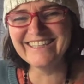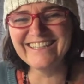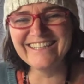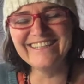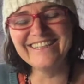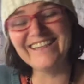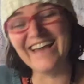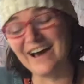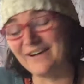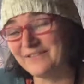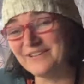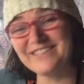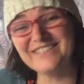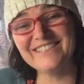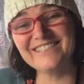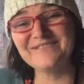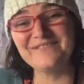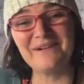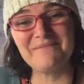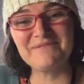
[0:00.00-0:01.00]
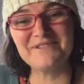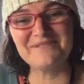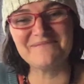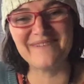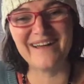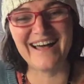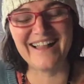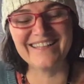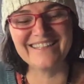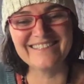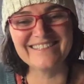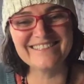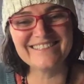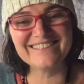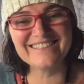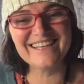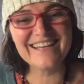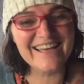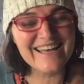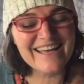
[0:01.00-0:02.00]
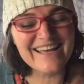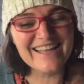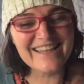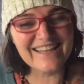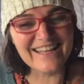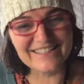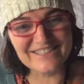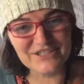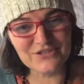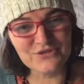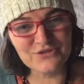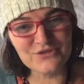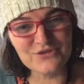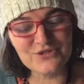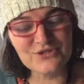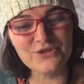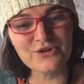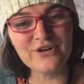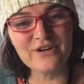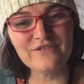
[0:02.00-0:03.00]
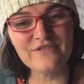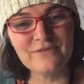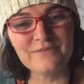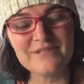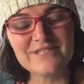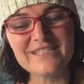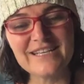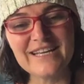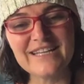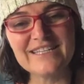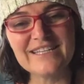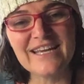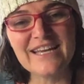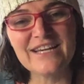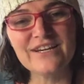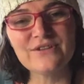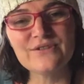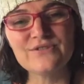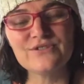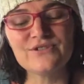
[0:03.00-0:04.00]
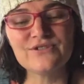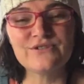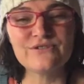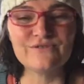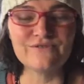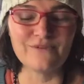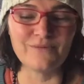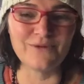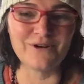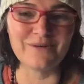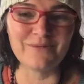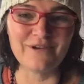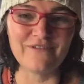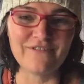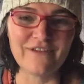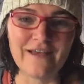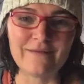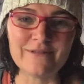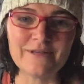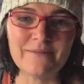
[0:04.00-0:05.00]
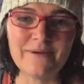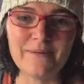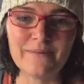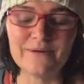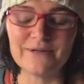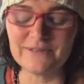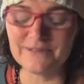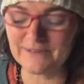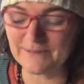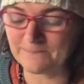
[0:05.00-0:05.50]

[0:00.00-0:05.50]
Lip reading: That would disrupt your balance. That's a true story from the San Diego Zoo from one of my family members.